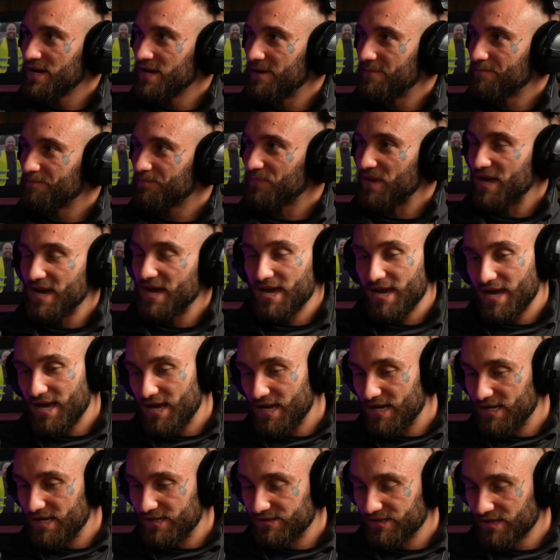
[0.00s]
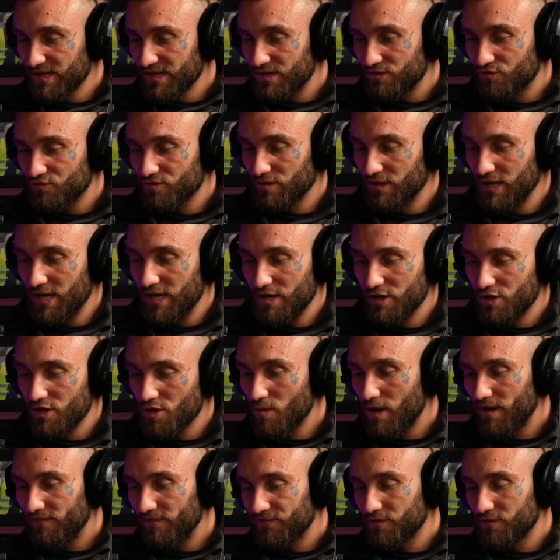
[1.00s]
Is it. It is literally,
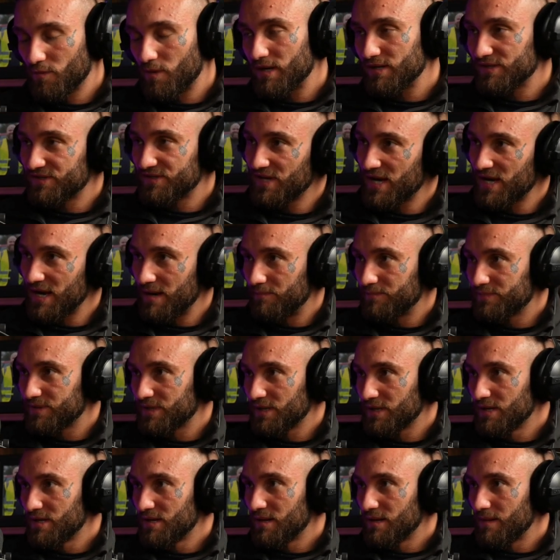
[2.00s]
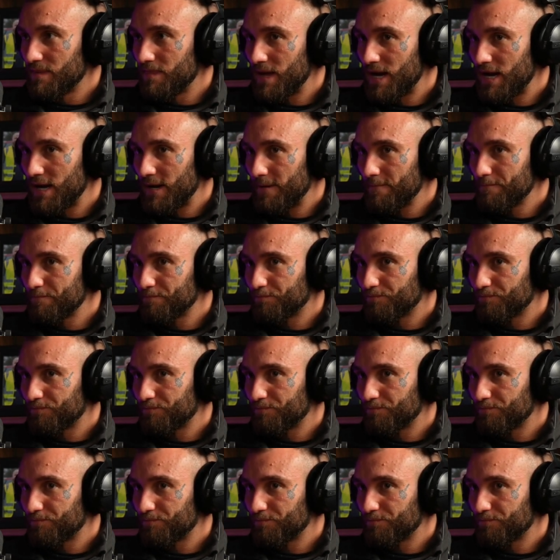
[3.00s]
you have to accept that,